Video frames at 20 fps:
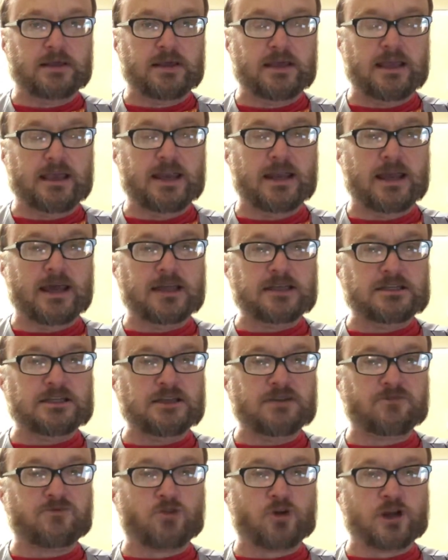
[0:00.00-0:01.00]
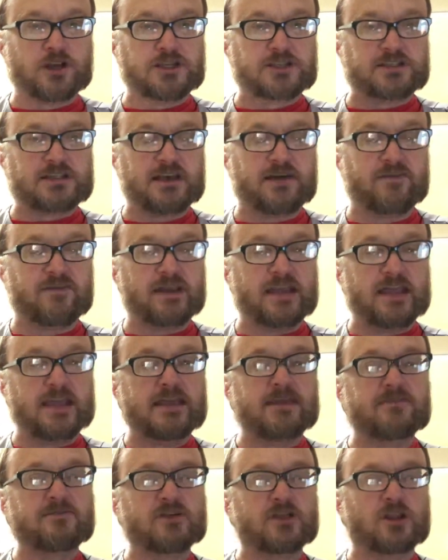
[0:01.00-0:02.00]
in 1947,
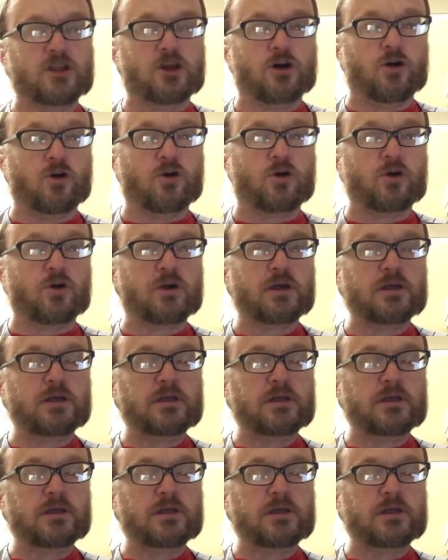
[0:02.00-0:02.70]
even though